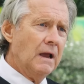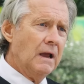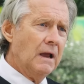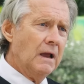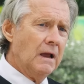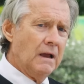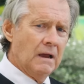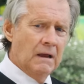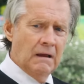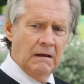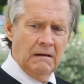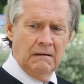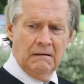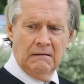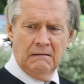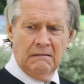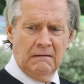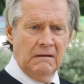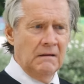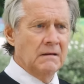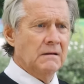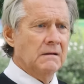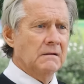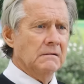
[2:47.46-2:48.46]
hand.
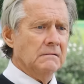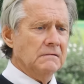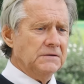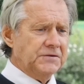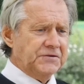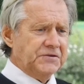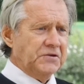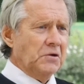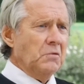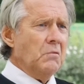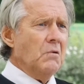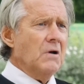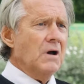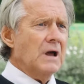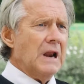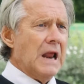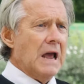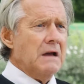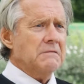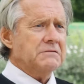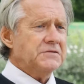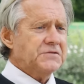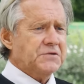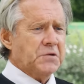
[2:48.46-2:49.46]
Well, so what?
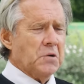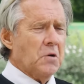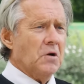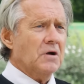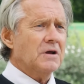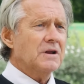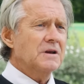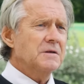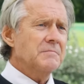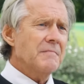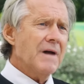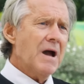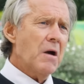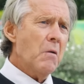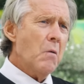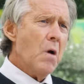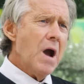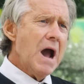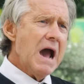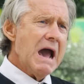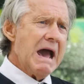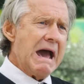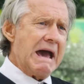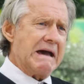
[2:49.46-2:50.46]
I was talking to my
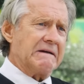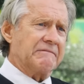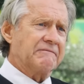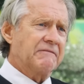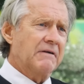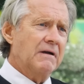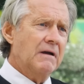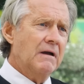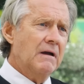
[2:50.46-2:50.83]
wife.